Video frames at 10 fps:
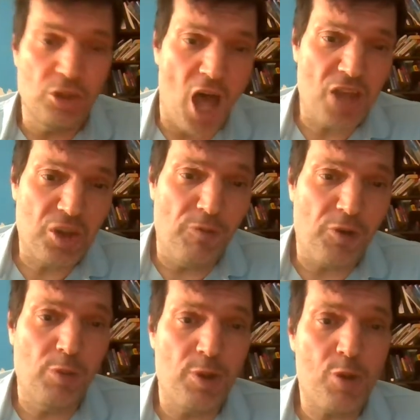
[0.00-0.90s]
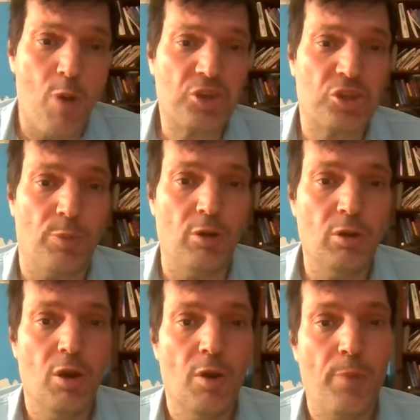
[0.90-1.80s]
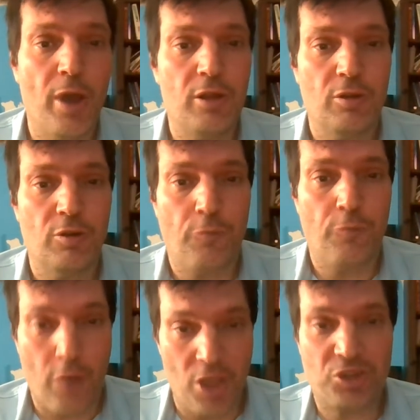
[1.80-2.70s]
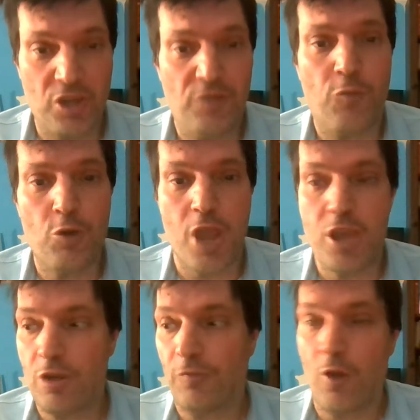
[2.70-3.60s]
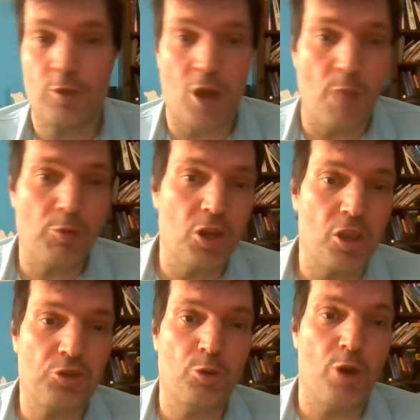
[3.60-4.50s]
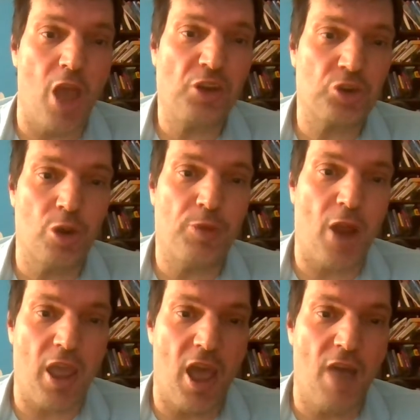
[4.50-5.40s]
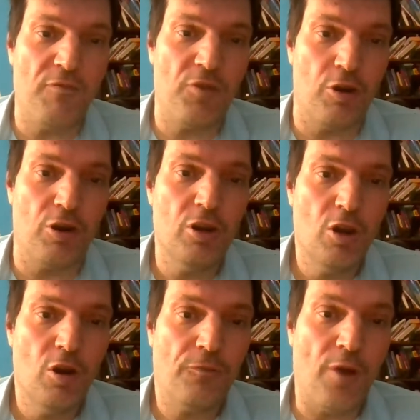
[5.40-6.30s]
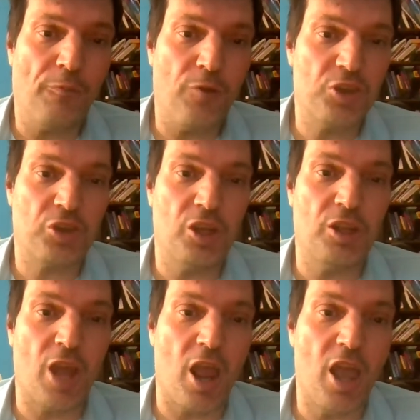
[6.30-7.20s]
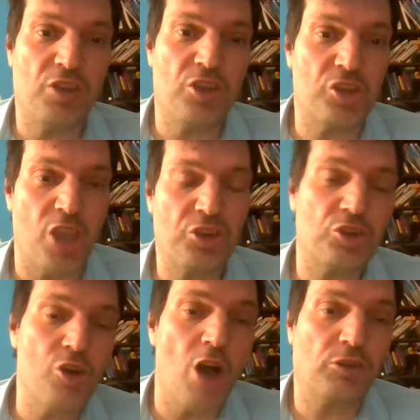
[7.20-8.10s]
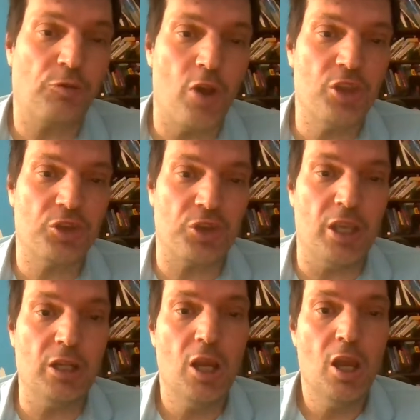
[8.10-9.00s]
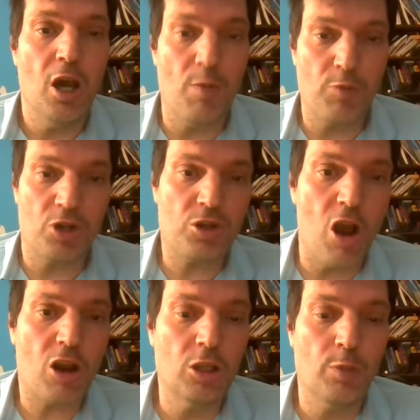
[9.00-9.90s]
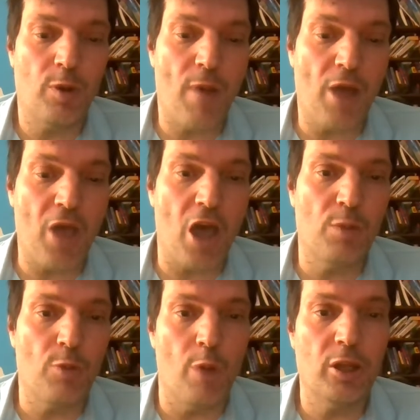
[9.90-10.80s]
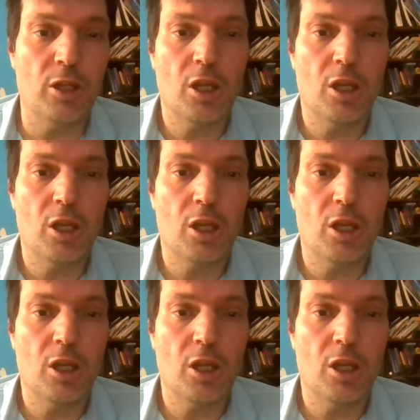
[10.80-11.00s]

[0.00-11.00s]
Some of it could be questionable, but Francine Fournier confirmed it. I'm going to get to an excerpt that I have here from Francine that I had the chance to talk to Francine. I'm going to talk a little bit about that in a moment.